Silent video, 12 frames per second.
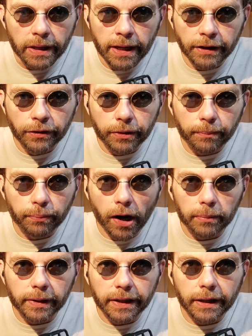and you can
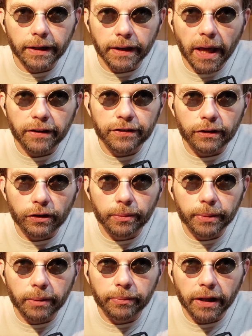probably get a nice
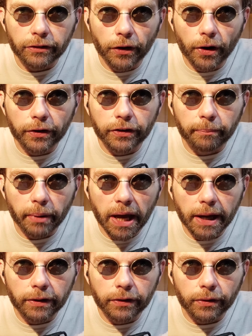aluminum that's hard to
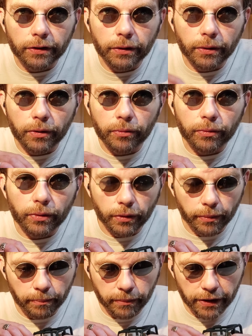bend or
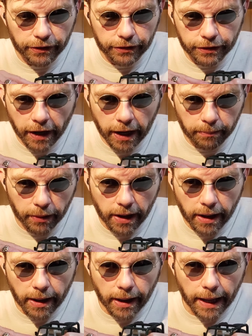misshape,
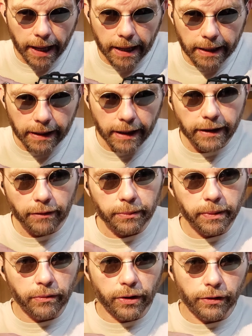and that would
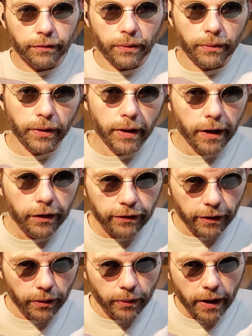be wonderful.
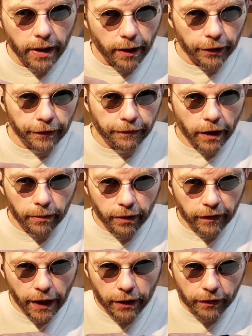So on the front,
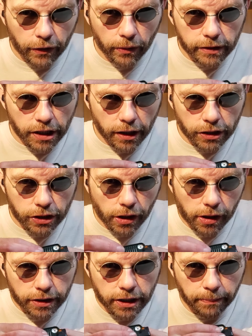we've got, of course,
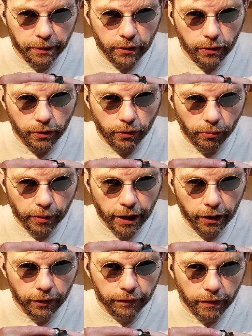our typical
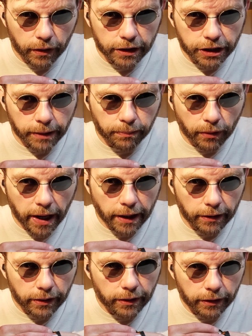grille for a Jeep
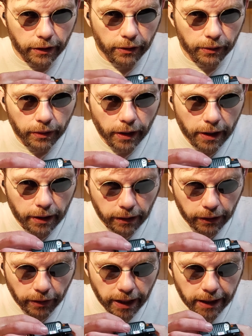Wrangler, little
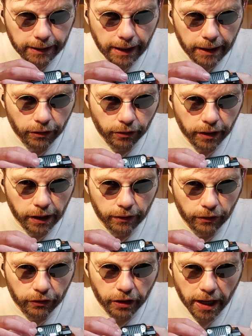headlights on either
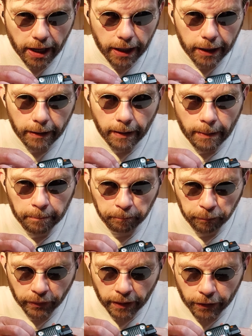side.
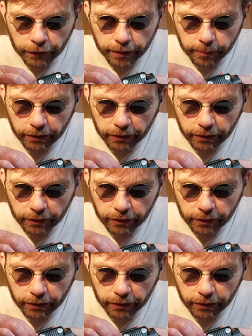There's